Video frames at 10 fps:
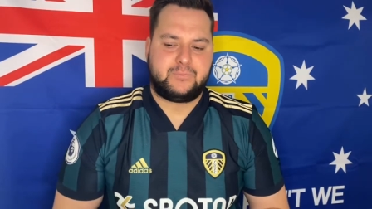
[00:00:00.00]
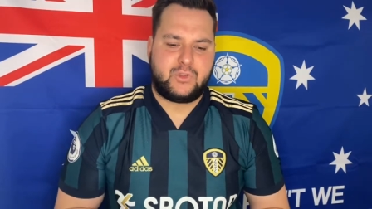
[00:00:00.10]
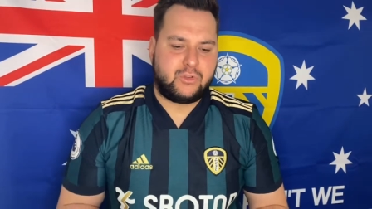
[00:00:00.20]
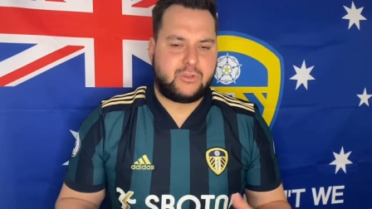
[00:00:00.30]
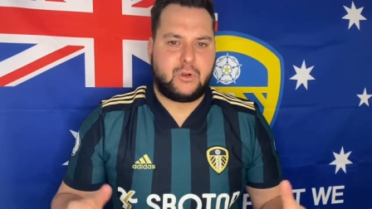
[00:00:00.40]

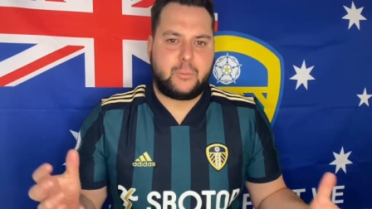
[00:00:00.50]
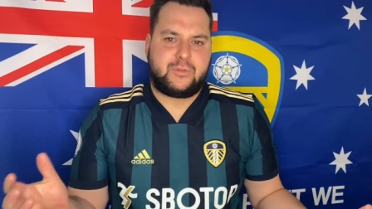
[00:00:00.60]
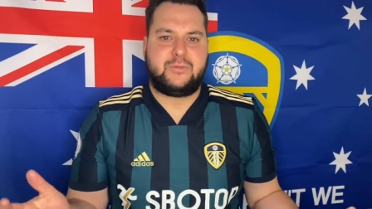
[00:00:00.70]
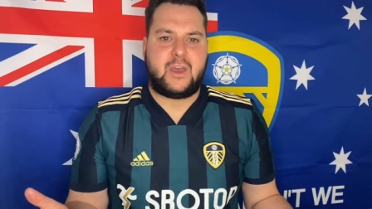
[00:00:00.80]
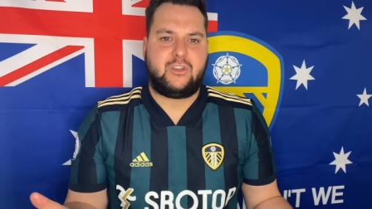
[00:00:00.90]
just an
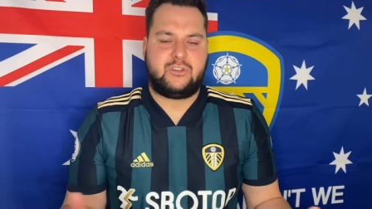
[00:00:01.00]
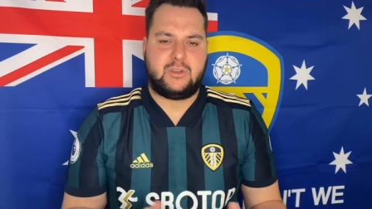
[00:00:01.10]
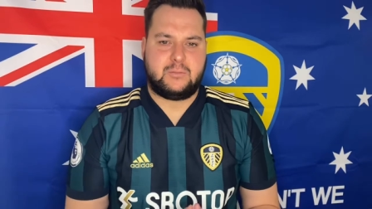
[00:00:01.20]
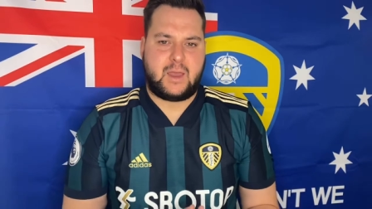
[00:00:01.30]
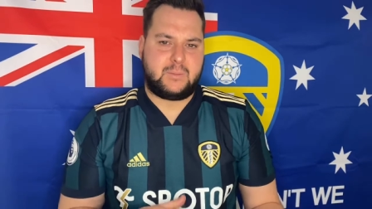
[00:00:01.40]
observation
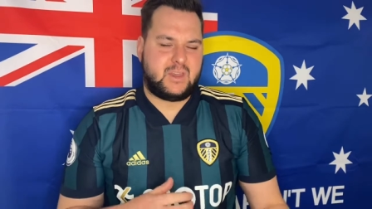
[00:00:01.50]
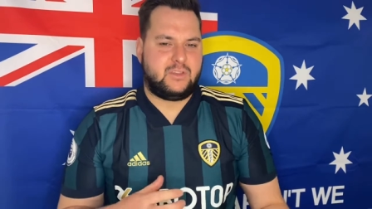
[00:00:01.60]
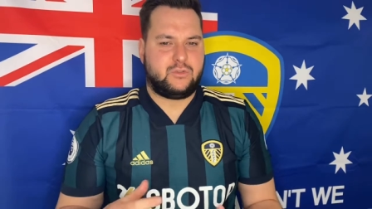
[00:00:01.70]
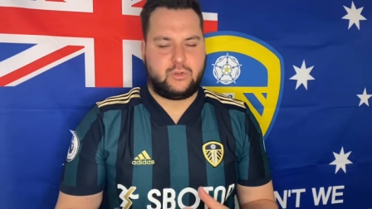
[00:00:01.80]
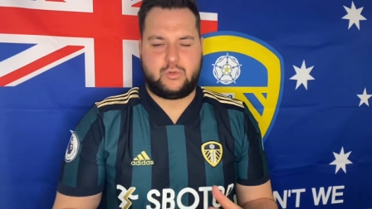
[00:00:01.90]
that maybe
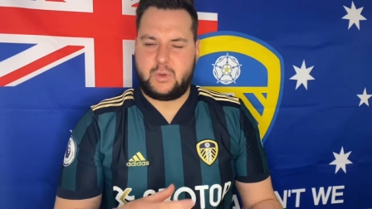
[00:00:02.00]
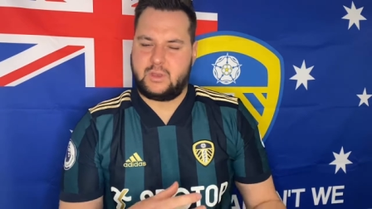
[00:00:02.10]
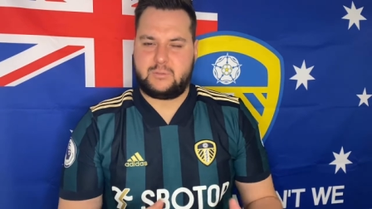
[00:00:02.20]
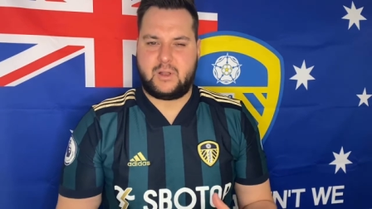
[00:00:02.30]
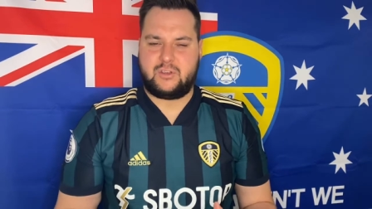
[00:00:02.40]
he's not doing
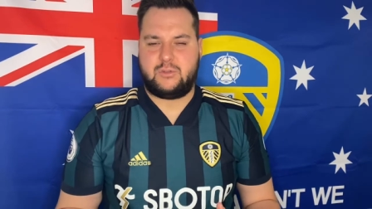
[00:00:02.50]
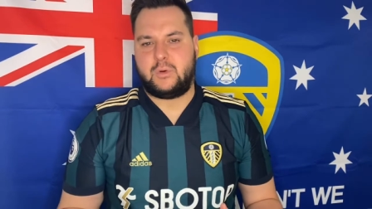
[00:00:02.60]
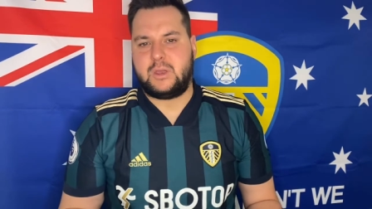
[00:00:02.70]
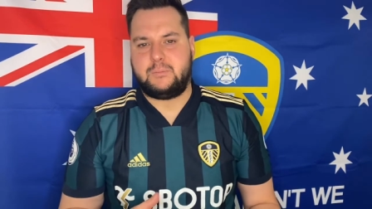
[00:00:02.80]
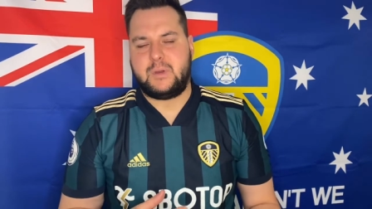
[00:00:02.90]
as much as
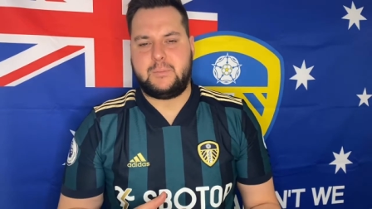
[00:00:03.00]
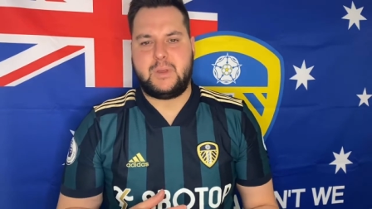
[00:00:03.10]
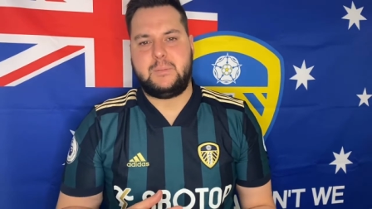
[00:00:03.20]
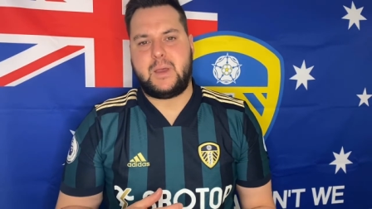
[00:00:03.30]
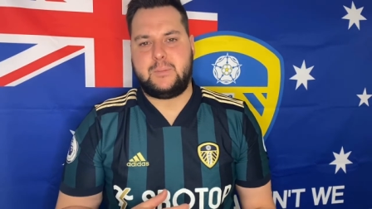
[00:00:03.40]
what
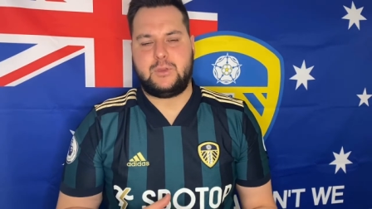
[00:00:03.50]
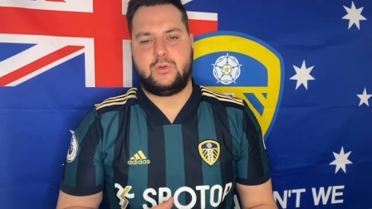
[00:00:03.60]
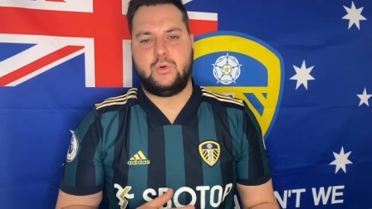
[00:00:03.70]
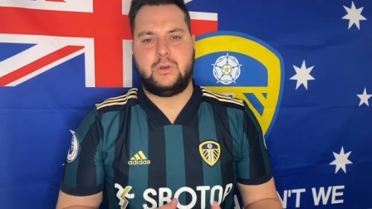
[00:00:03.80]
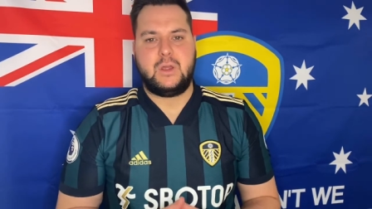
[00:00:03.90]
he maybe
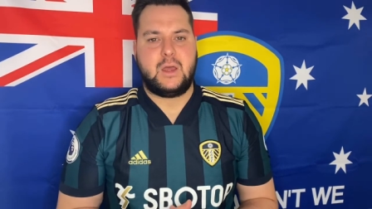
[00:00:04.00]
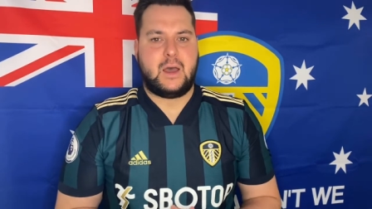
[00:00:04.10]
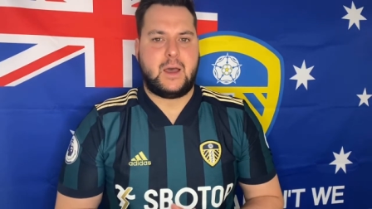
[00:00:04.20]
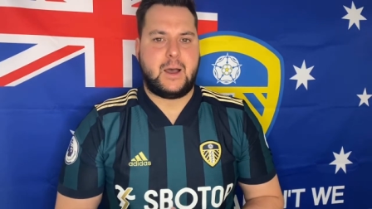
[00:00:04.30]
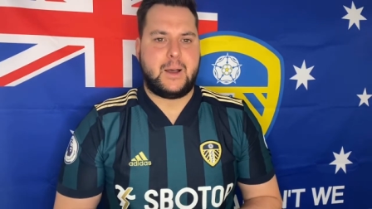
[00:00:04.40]
could
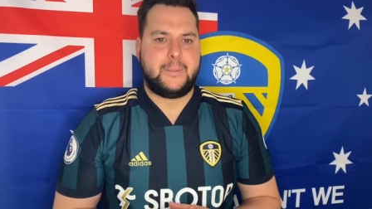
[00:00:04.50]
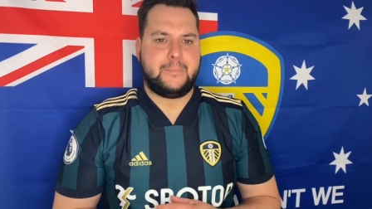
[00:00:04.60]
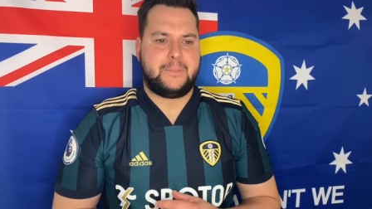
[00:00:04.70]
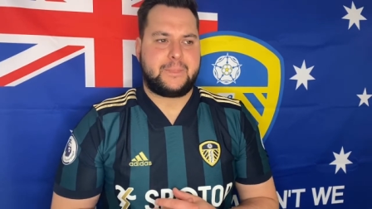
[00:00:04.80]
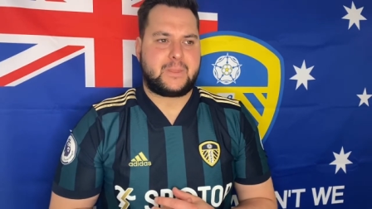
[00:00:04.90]

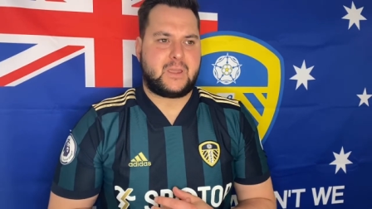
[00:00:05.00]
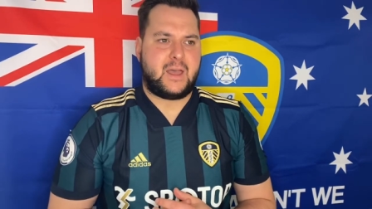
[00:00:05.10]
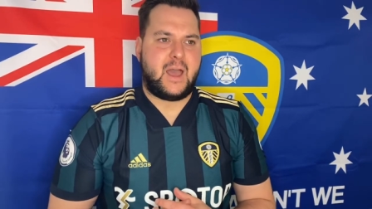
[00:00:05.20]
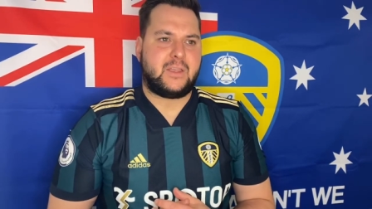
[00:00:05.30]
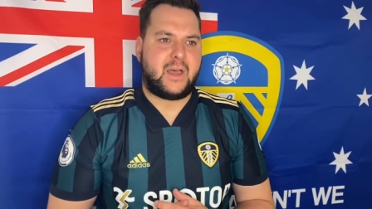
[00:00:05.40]

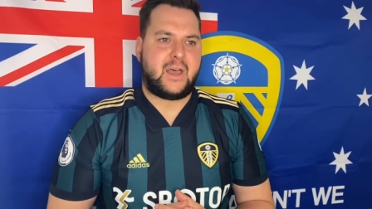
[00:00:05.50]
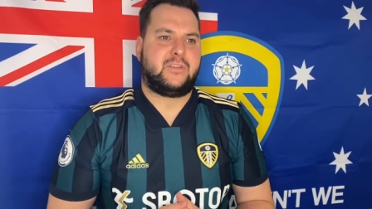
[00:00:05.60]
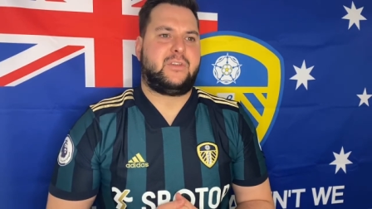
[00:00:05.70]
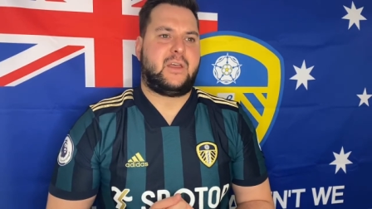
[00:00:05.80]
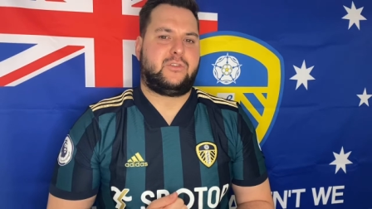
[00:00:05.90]

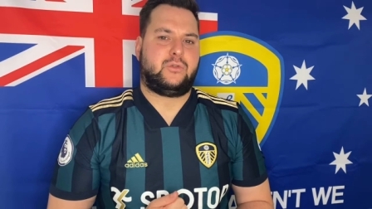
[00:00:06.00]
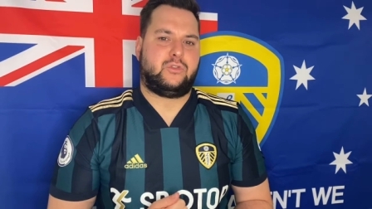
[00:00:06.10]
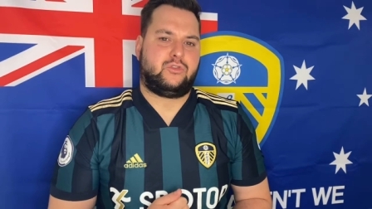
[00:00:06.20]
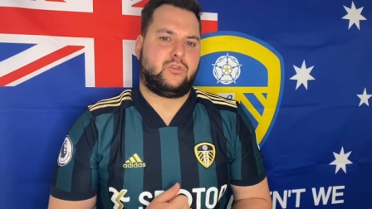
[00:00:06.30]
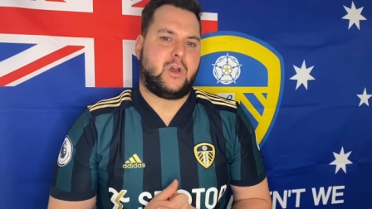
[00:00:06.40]
as that sort
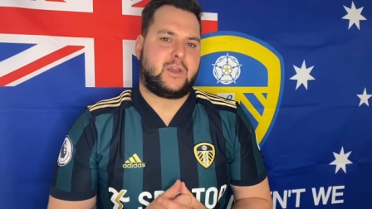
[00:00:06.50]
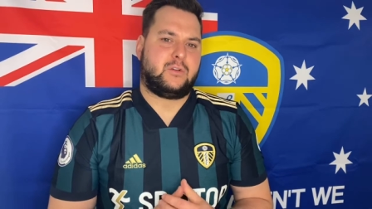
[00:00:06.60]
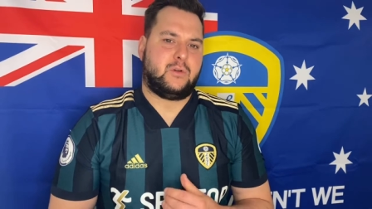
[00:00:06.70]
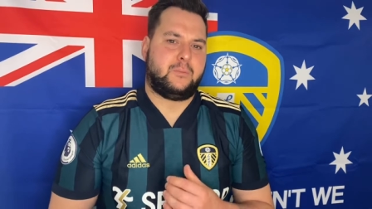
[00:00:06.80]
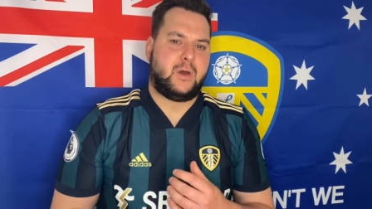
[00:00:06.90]
of
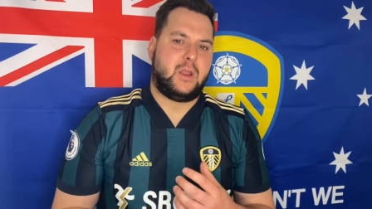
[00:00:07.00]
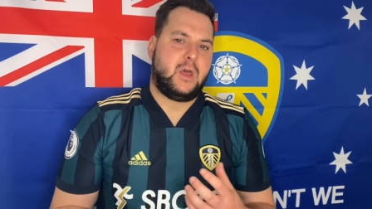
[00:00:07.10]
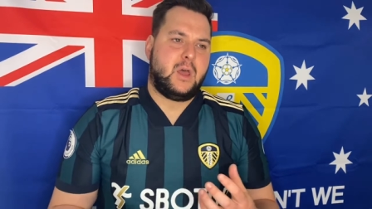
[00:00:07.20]
striker. But